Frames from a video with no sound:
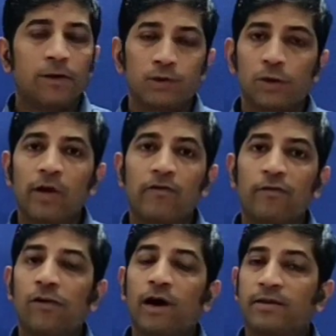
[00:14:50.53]
So if
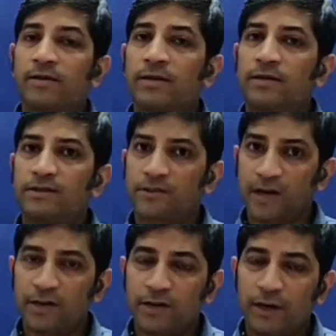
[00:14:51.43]
your answer is
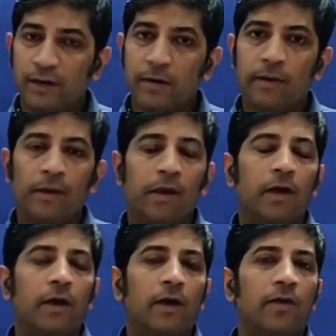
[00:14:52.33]
structured,
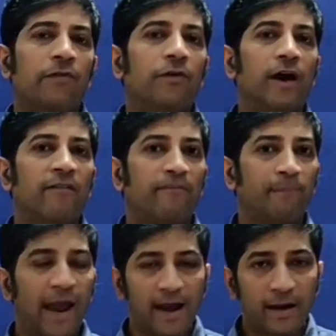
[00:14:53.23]
if you have
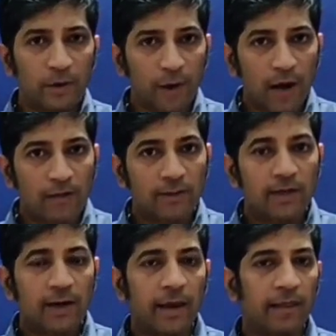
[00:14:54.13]
planned your
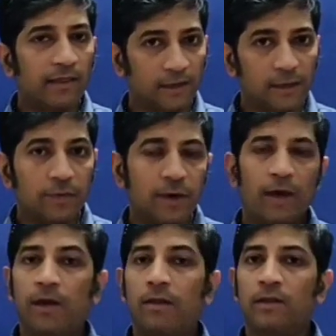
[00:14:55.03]
answer in this
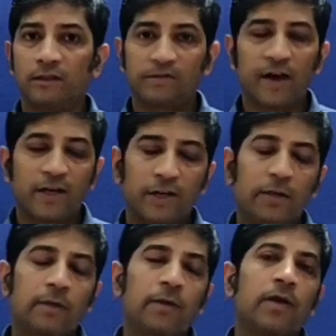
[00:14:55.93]
way, in this
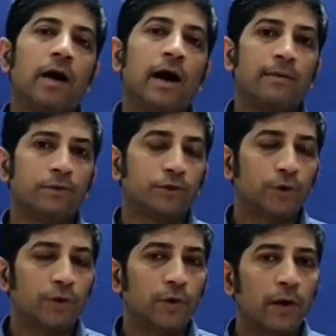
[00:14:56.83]
fashion, I'm
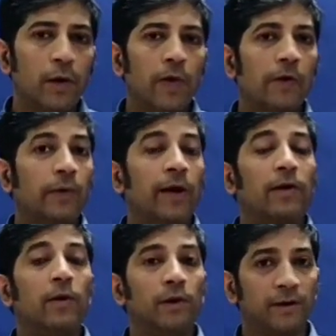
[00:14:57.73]
sure you are going to
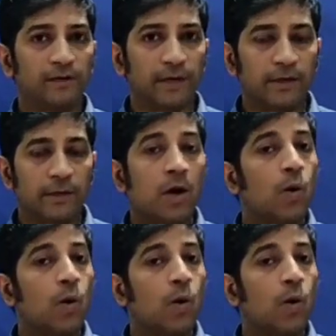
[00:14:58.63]
get good results.